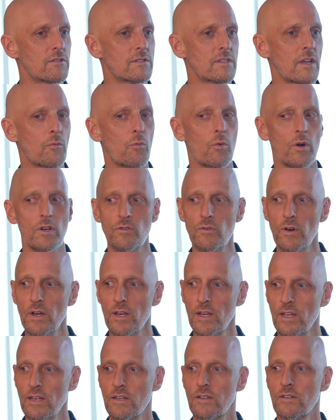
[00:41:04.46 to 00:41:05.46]
and say, what do I
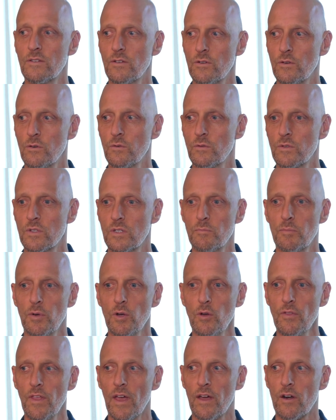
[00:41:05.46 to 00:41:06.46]
need to do to
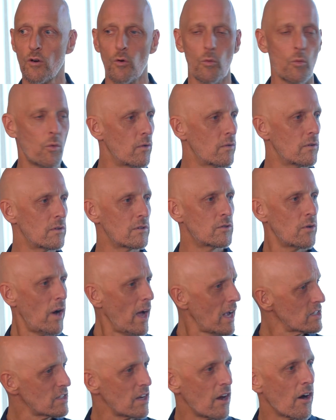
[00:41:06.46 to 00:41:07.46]
build that? Or do I
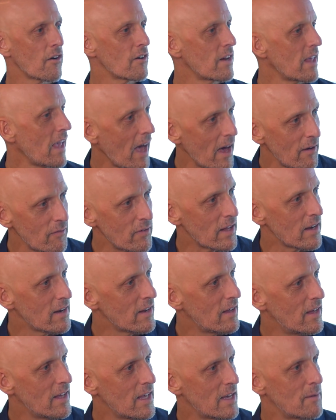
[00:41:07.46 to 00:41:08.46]
actually already have it?
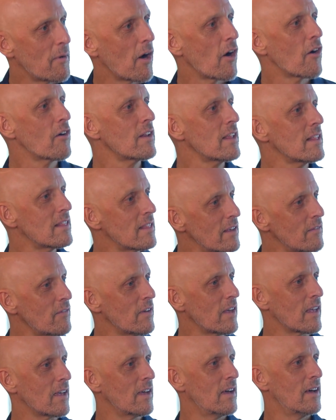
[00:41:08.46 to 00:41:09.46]
Am I already
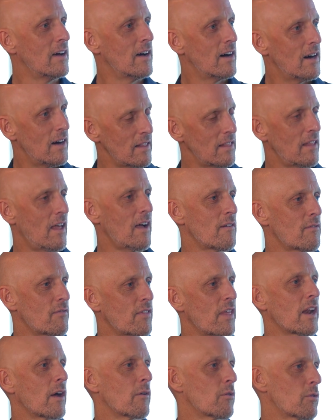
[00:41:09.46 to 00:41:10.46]
living a life
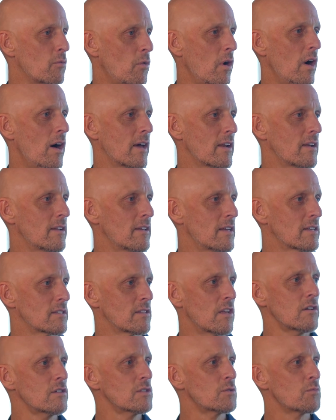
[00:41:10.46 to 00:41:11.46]
that I would want? As
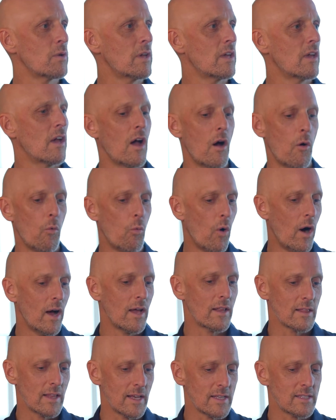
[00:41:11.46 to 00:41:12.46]
long as we
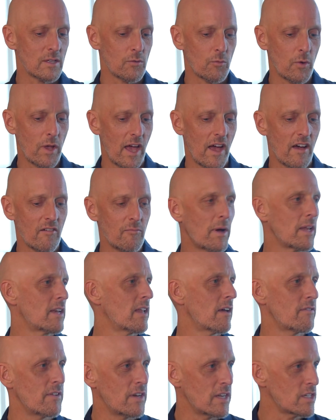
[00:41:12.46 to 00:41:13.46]
want less than we have, by
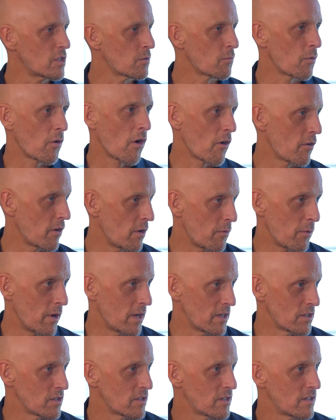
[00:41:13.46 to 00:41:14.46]
definition, we're already
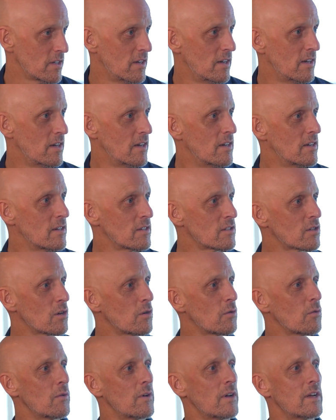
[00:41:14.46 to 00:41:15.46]
rich.
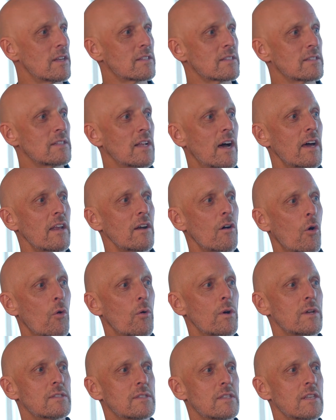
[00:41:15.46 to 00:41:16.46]
So it's not
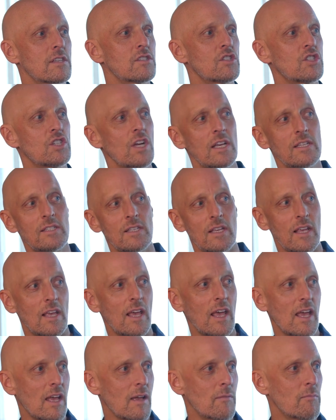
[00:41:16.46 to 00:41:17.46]
always this chasing
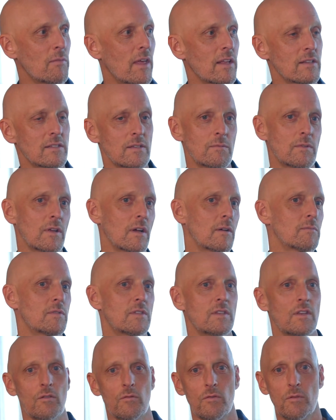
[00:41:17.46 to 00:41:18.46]
game that
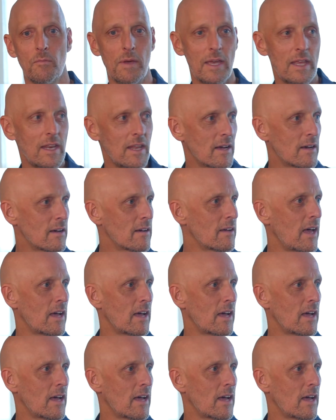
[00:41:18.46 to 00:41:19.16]
sometimes, you know, media